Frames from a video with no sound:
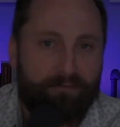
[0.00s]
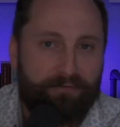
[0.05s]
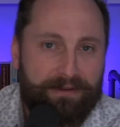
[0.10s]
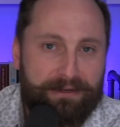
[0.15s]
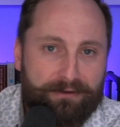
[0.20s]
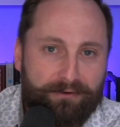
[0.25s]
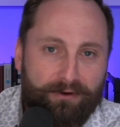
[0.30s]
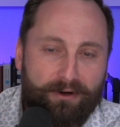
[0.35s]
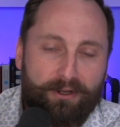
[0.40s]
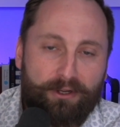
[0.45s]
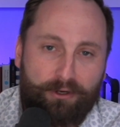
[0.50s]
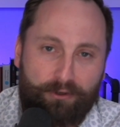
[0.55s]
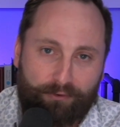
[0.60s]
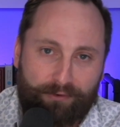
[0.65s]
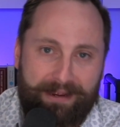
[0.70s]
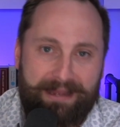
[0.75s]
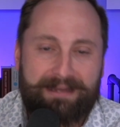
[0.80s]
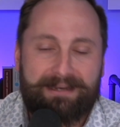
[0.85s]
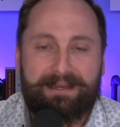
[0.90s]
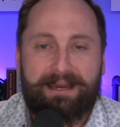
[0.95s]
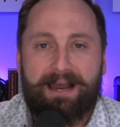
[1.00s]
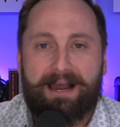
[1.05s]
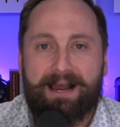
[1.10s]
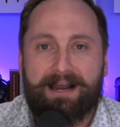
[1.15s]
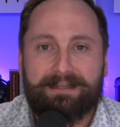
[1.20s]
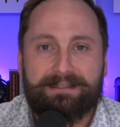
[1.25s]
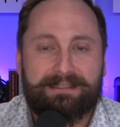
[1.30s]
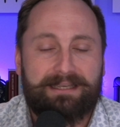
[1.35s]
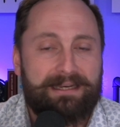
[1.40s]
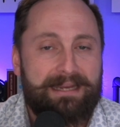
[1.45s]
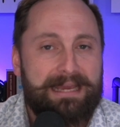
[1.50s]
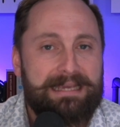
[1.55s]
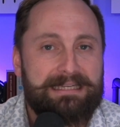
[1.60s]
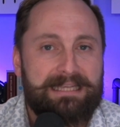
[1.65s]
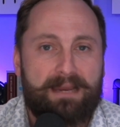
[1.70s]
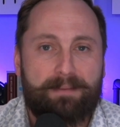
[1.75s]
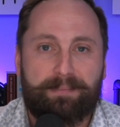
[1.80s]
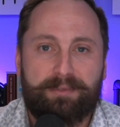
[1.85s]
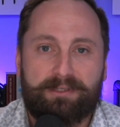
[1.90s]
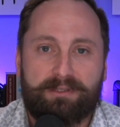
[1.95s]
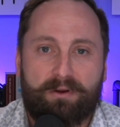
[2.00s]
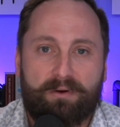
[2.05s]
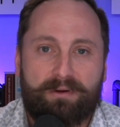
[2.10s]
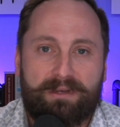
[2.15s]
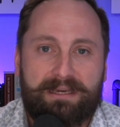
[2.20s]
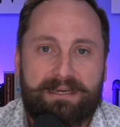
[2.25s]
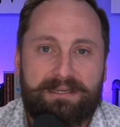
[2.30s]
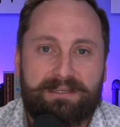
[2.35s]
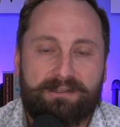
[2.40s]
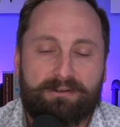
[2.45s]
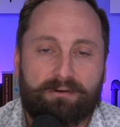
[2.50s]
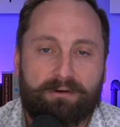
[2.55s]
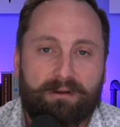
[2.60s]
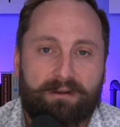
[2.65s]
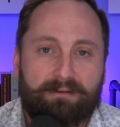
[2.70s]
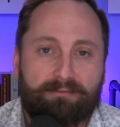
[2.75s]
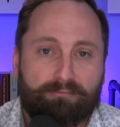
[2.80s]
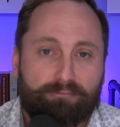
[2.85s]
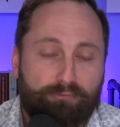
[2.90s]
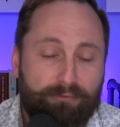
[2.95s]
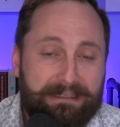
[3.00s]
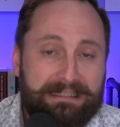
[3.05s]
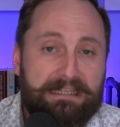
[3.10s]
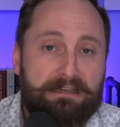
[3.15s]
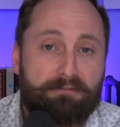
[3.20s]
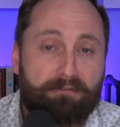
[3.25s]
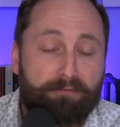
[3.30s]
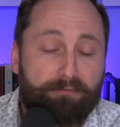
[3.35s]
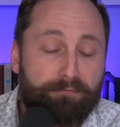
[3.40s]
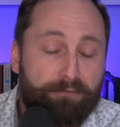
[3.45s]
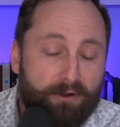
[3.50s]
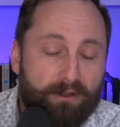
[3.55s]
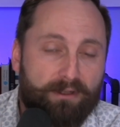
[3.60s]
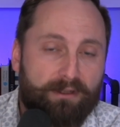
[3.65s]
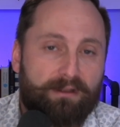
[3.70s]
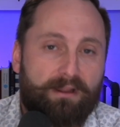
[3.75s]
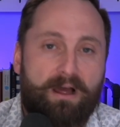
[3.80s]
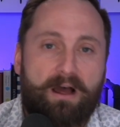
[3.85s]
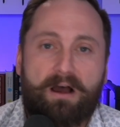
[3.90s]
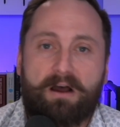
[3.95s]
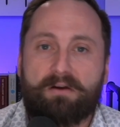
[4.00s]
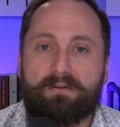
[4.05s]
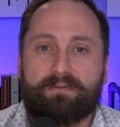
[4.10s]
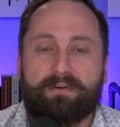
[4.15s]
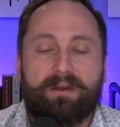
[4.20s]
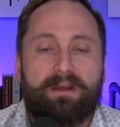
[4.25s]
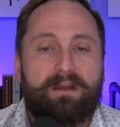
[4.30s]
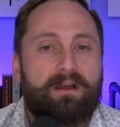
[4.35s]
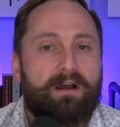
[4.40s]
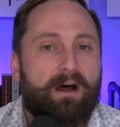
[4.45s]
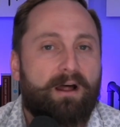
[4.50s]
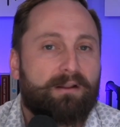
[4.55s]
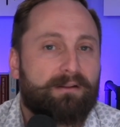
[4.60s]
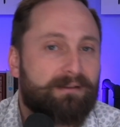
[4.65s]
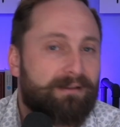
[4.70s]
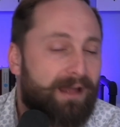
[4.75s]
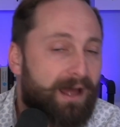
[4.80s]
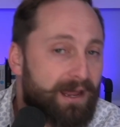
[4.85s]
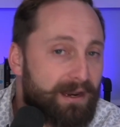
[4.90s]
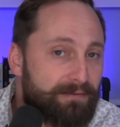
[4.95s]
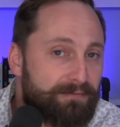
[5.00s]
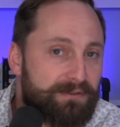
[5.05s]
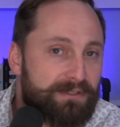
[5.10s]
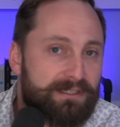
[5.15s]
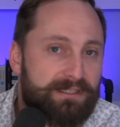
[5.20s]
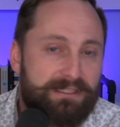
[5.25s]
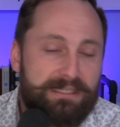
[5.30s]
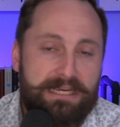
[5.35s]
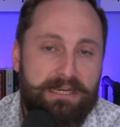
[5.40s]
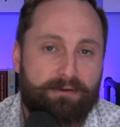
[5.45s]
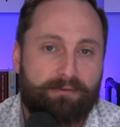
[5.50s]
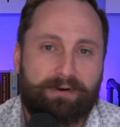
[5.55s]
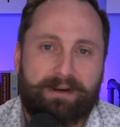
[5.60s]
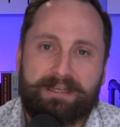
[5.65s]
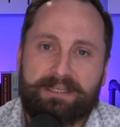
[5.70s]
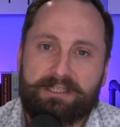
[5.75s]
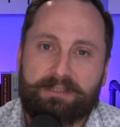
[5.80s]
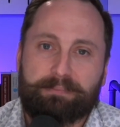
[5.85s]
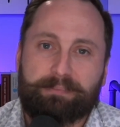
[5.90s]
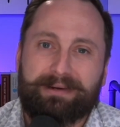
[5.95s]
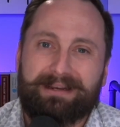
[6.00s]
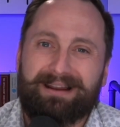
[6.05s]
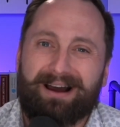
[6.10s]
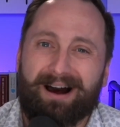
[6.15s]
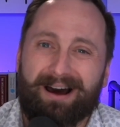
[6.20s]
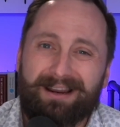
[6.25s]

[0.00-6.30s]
Fear Grit. Uh, today's episode is really full of a lot of secrets, but